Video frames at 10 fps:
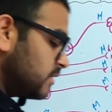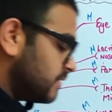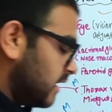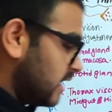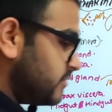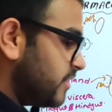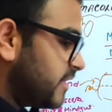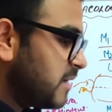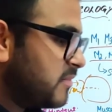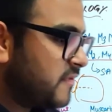the other
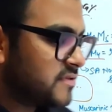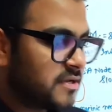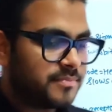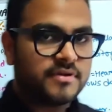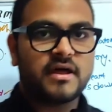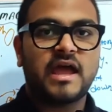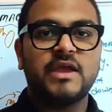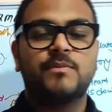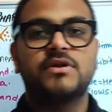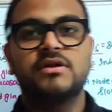type of receptor
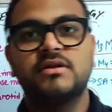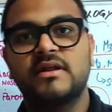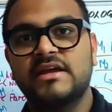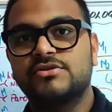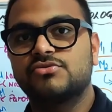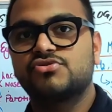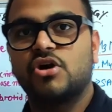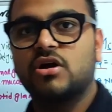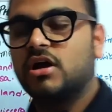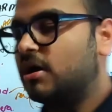I will like to
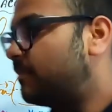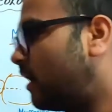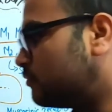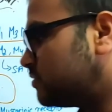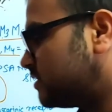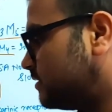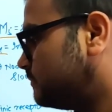talk about